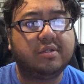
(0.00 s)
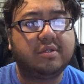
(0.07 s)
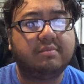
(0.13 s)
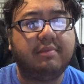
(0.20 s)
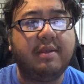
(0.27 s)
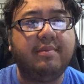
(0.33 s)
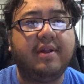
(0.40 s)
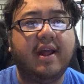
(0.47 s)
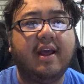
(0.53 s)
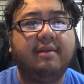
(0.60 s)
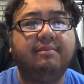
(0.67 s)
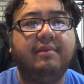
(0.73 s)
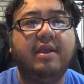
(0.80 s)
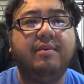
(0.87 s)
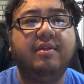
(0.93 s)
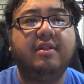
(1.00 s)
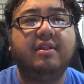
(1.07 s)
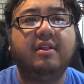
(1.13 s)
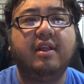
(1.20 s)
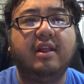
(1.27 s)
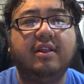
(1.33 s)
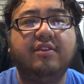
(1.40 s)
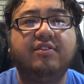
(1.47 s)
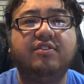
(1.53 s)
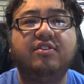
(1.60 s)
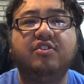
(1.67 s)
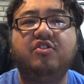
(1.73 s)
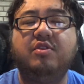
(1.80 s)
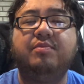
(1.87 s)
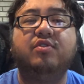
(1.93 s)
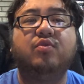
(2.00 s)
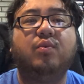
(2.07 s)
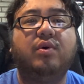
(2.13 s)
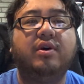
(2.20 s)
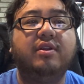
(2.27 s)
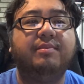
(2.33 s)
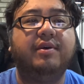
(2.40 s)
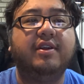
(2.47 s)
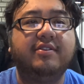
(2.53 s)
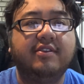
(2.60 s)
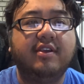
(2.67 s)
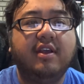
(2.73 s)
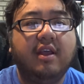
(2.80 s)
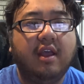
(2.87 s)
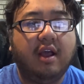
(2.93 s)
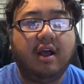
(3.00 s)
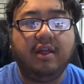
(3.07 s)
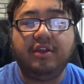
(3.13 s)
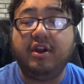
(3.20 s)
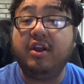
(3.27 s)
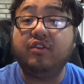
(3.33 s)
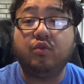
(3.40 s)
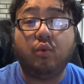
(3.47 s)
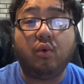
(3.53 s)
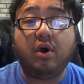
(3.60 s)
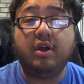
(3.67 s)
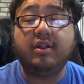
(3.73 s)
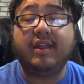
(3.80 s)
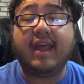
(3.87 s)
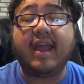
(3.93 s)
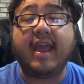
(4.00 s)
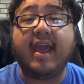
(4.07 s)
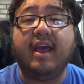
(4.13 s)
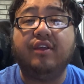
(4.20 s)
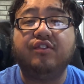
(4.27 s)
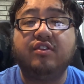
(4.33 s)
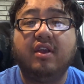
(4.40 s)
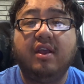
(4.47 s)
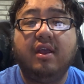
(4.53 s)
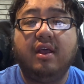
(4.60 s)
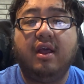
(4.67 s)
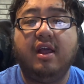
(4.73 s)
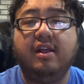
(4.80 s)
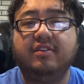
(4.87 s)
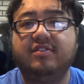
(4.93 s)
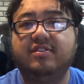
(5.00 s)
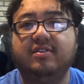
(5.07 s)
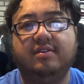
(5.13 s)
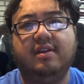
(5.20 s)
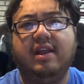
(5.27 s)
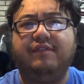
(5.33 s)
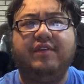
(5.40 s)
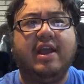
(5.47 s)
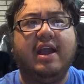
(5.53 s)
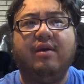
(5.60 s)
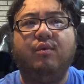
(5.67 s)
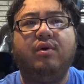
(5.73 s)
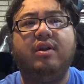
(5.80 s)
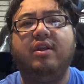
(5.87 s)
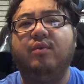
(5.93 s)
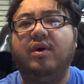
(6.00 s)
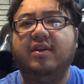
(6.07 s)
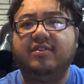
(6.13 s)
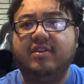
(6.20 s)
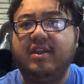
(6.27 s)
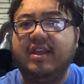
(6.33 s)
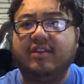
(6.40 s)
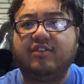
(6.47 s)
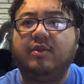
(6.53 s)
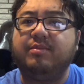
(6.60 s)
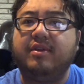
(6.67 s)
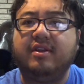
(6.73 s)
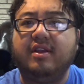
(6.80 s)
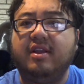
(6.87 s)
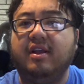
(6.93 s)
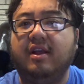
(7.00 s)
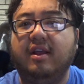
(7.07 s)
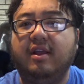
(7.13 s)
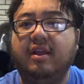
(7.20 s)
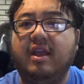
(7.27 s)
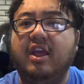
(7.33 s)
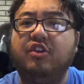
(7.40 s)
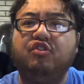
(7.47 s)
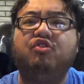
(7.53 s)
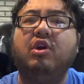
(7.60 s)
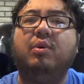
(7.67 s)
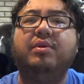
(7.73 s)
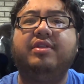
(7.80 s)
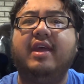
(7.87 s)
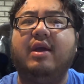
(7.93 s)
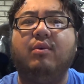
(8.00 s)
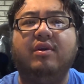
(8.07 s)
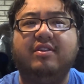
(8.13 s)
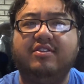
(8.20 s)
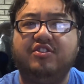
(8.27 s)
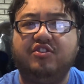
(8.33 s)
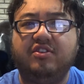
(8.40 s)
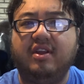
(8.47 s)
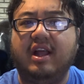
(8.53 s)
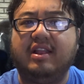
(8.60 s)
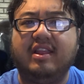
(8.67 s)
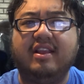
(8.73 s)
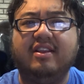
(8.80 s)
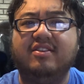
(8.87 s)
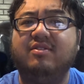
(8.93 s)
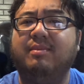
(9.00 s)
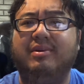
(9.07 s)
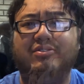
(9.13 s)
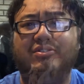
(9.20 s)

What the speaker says: Maybe not. Maybe this is the cheapest one, but there is one that has, I forgot what it was. You get something extra with that, which I think is about